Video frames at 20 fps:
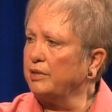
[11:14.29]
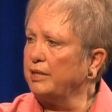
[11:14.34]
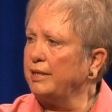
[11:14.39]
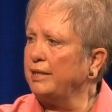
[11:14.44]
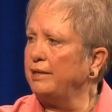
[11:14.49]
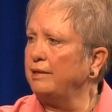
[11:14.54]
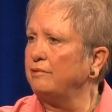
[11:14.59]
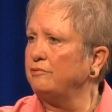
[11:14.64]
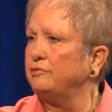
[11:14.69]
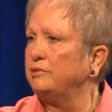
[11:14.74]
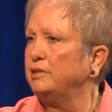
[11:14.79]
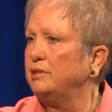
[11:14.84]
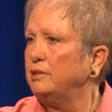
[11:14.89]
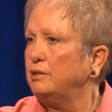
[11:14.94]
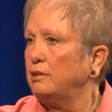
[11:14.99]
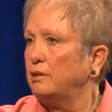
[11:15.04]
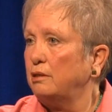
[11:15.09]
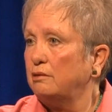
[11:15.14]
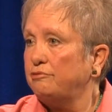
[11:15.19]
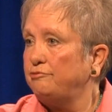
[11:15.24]
They have
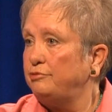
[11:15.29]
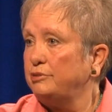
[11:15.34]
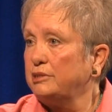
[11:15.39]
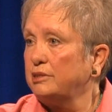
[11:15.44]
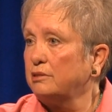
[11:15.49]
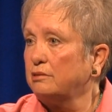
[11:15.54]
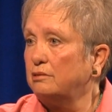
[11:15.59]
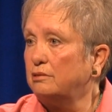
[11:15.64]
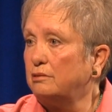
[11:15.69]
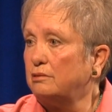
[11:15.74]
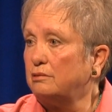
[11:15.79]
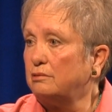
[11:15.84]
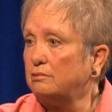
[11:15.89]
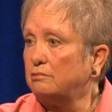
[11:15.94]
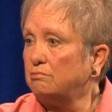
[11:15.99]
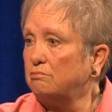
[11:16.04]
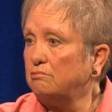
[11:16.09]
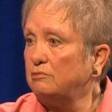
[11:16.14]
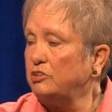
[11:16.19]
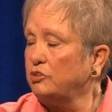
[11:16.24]

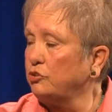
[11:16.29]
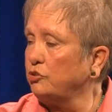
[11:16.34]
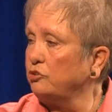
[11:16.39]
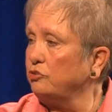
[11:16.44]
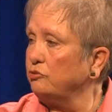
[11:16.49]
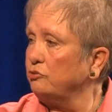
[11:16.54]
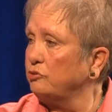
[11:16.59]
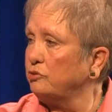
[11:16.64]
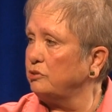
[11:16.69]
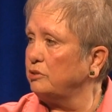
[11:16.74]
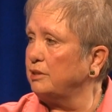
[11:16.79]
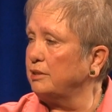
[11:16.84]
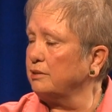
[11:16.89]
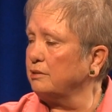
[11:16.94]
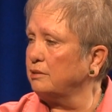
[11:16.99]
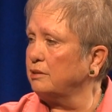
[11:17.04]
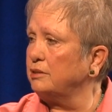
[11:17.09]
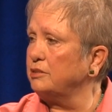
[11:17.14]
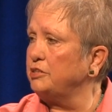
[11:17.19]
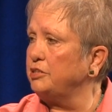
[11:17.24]
physical issues
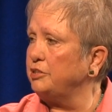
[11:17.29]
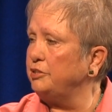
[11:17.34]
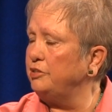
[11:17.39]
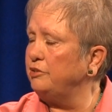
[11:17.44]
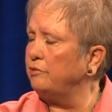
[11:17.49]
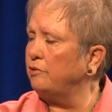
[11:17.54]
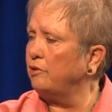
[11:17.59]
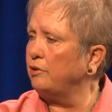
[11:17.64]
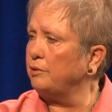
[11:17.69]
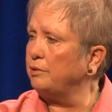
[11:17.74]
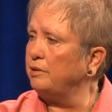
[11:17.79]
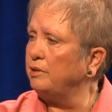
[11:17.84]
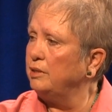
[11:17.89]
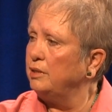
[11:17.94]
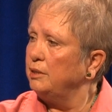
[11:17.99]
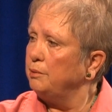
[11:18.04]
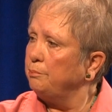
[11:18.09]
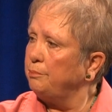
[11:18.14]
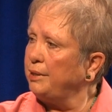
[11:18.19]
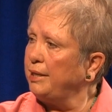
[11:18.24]
that continue on,
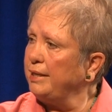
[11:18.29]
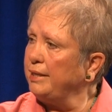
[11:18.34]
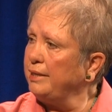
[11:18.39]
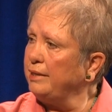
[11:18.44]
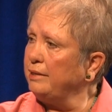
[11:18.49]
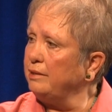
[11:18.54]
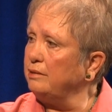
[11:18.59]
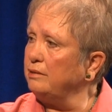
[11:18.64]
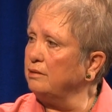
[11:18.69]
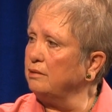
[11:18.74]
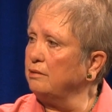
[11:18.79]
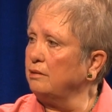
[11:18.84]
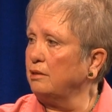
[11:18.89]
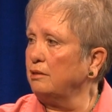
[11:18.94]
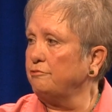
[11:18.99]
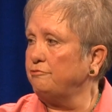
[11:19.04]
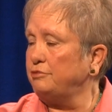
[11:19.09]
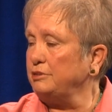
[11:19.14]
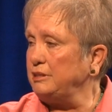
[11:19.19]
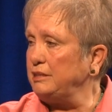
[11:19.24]
pain,
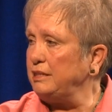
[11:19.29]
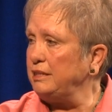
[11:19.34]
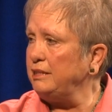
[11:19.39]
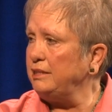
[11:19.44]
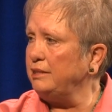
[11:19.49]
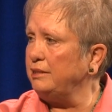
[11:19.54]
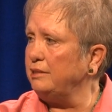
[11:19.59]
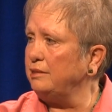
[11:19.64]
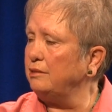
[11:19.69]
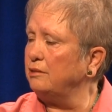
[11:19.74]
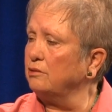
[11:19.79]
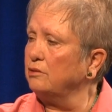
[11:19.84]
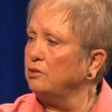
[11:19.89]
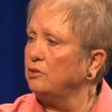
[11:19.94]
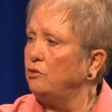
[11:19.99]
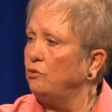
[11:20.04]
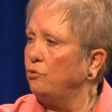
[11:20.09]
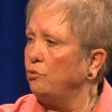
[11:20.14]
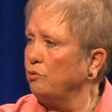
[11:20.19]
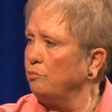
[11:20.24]
fatigue,
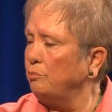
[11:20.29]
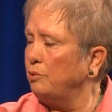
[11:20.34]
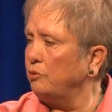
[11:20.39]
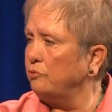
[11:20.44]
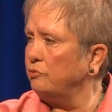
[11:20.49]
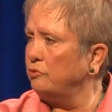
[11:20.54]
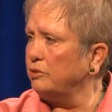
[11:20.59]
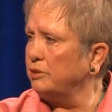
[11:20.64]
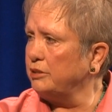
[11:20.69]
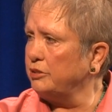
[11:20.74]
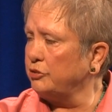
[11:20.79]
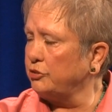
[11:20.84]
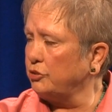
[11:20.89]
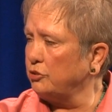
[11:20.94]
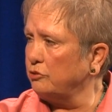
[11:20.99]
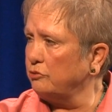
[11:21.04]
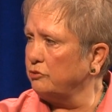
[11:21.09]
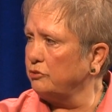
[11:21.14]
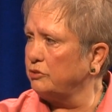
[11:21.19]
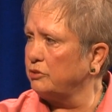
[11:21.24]
hormonal
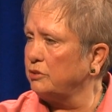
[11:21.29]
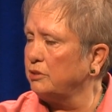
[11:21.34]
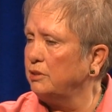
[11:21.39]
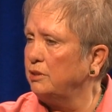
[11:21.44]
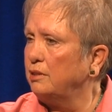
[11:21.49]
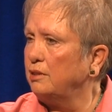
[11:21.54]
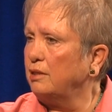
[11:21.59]
issues,